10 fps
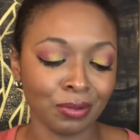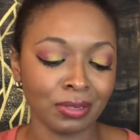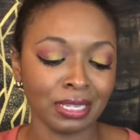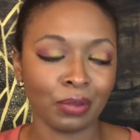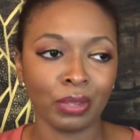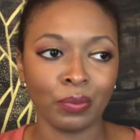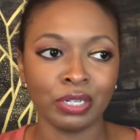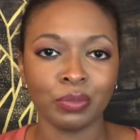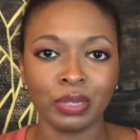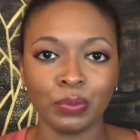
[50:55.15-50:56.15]
So it's like, wait,
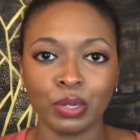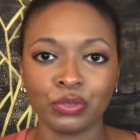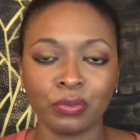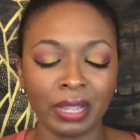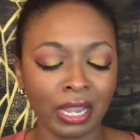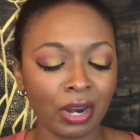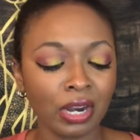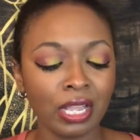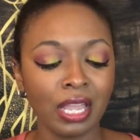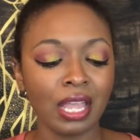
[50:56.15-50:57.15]
which one works for my hair?
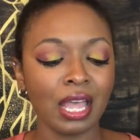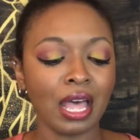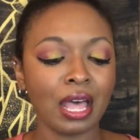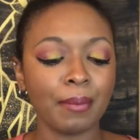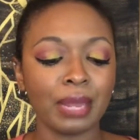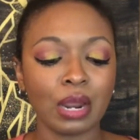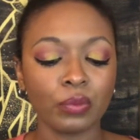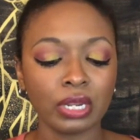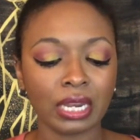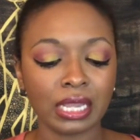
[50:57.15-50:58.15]
But I
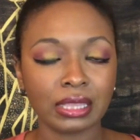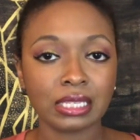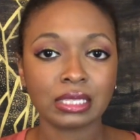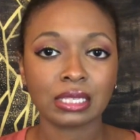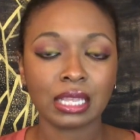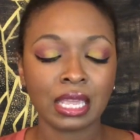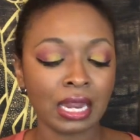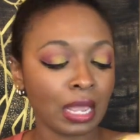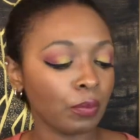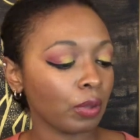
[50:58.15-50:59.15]
really like this, and
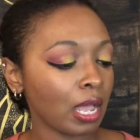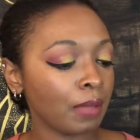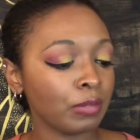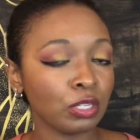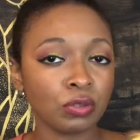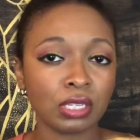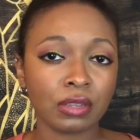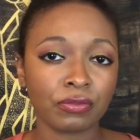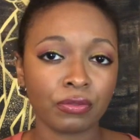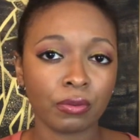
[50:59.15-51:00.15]
I've been using
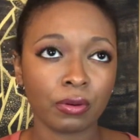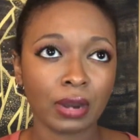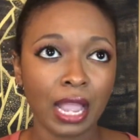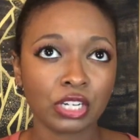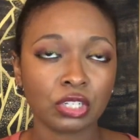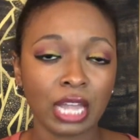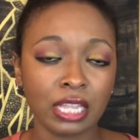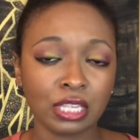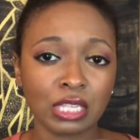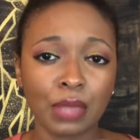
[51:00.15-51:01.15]
it for
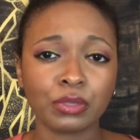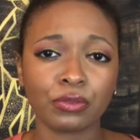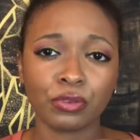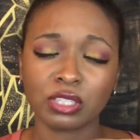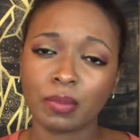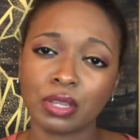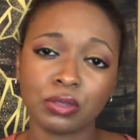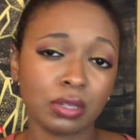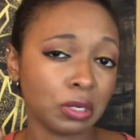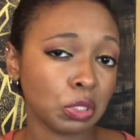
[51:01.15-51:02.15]
that was the first time I
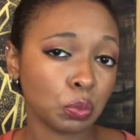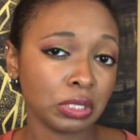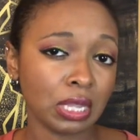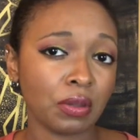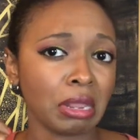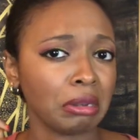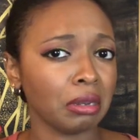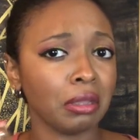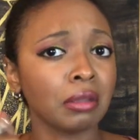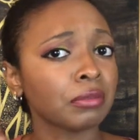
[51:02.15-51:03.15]
used it on a twist out, and I
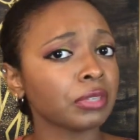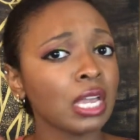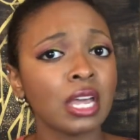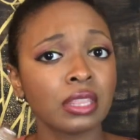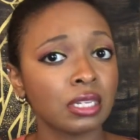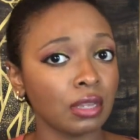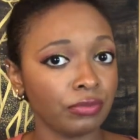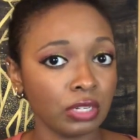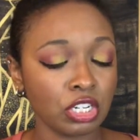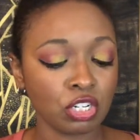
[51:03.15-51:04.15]
loved the
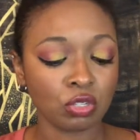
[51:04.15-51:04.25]
definition.